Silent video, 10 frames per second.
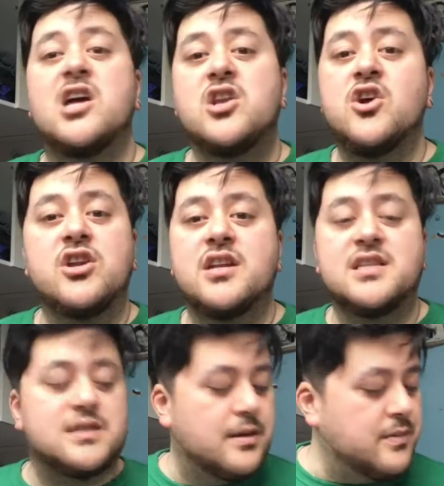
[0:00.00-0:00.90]
not an
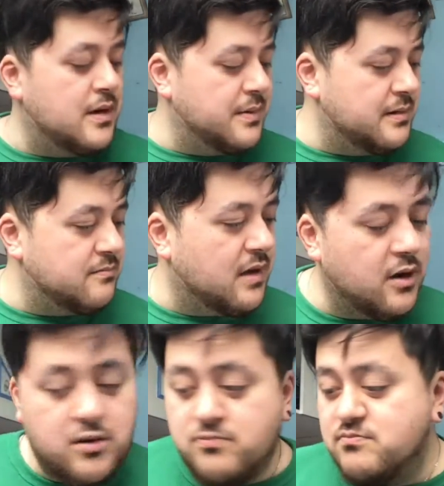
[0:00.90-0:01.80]
understatement, I mean,
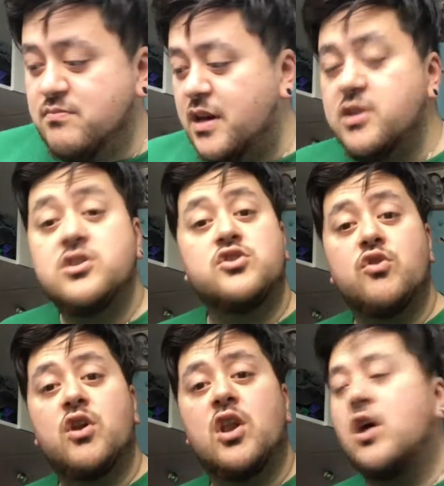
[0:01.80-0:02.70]
I used to
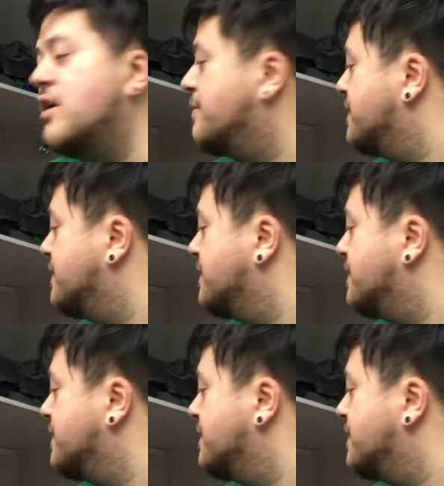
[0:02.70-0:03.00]
draw a lot. I